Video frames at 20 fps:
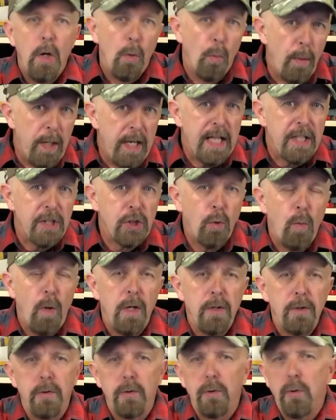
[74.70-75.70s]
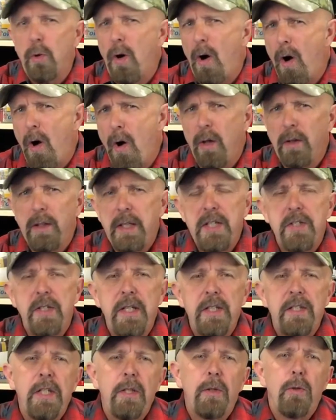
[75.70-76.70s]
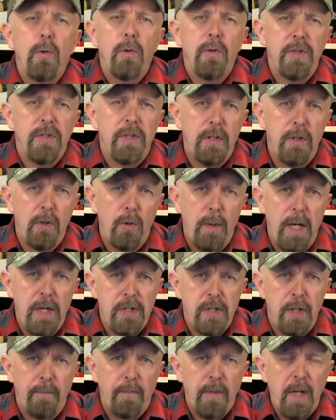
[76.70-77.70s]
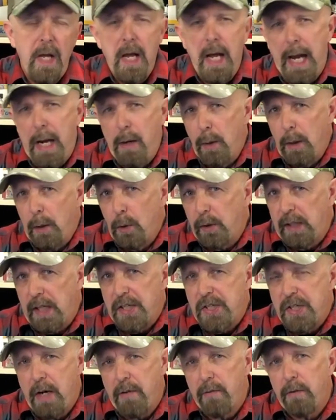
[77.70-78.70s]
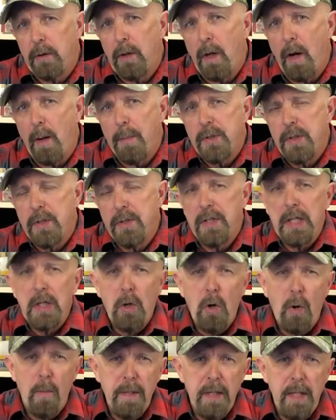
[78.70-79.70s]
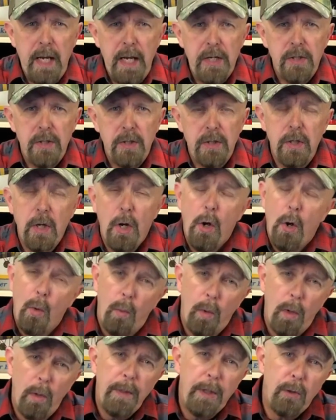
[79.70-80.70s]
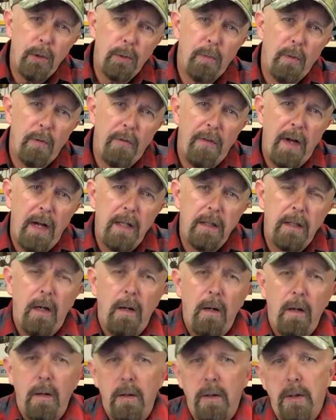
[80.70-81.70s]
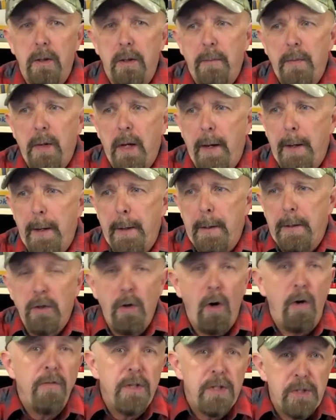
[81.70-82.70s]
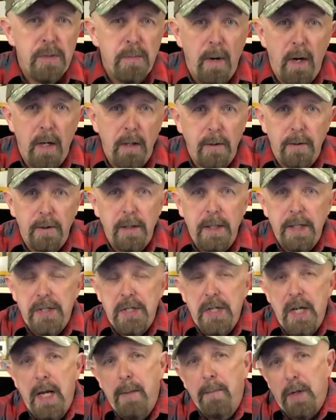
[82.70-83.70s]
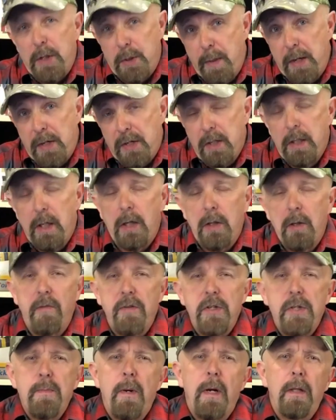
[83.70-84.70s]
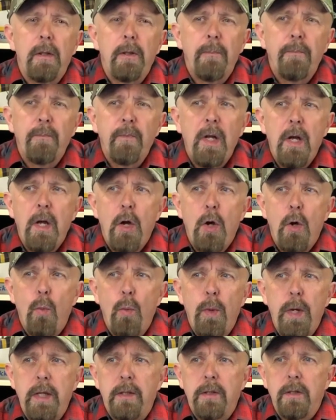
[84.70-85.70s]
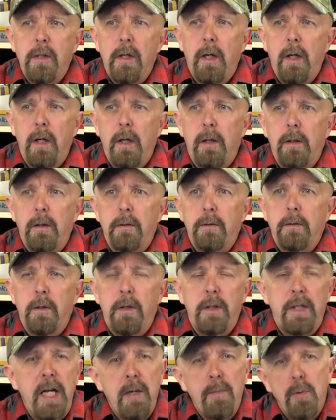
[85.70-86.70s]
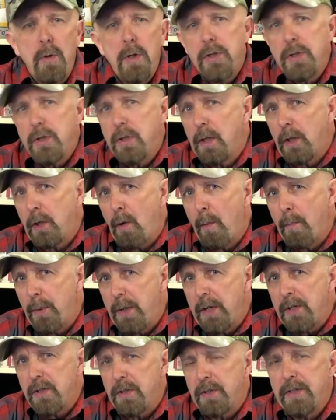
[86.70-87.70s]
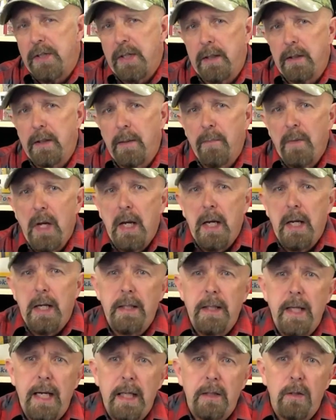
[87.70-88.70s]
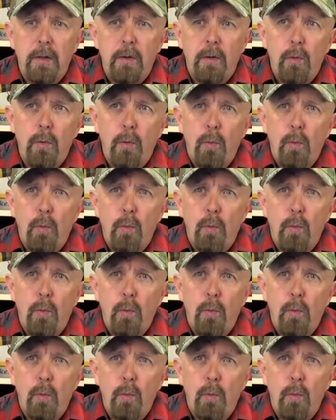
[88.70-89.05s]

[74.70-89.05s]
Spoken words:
We at Squadron took all these things into consideration and we looked at several options and combinations where we could provide our novice modeler, let's say, especially our novice modeler, with an airbrush compressor set that